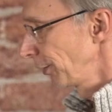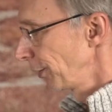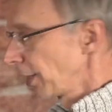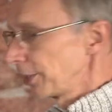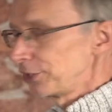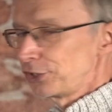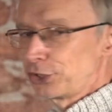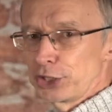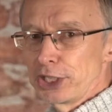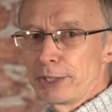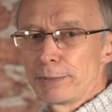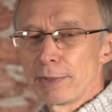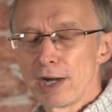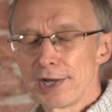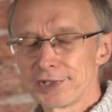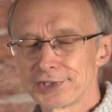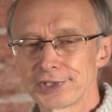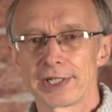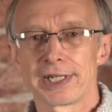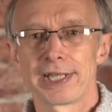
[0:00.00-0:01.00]
a nice G
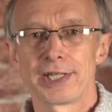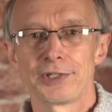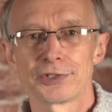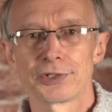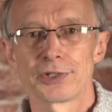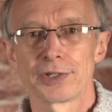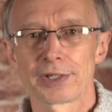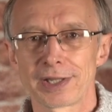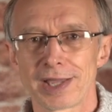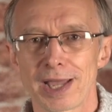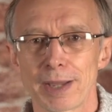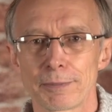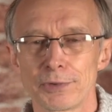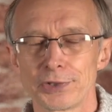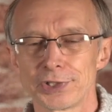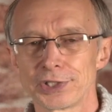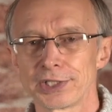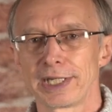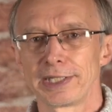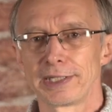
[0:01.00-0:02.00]
Master lens on the camera
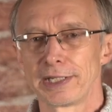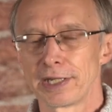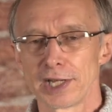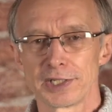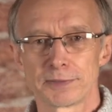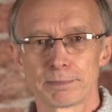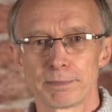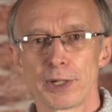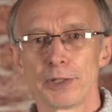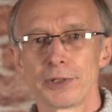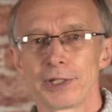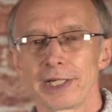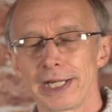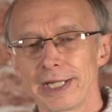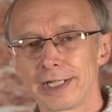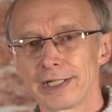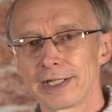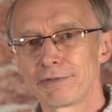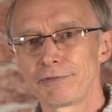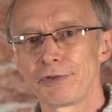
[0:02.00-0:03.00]
to get the nice
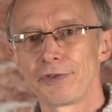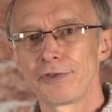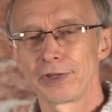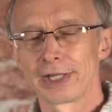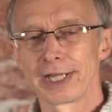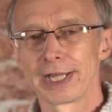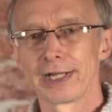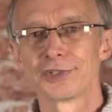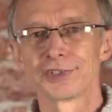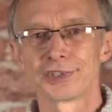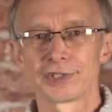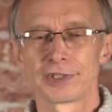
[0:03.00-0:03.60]
bokeh and everything else,